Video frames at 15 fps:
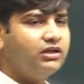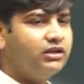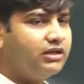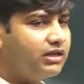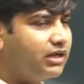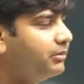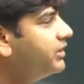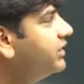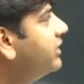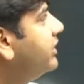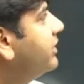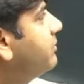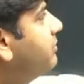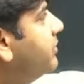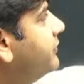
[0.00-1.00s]

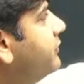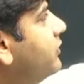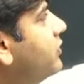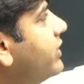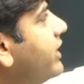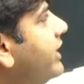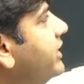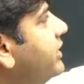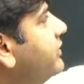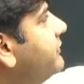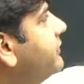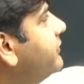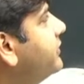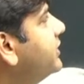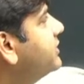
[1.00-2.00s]
committed before
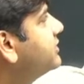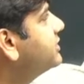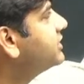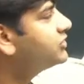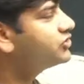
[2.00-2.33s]
1956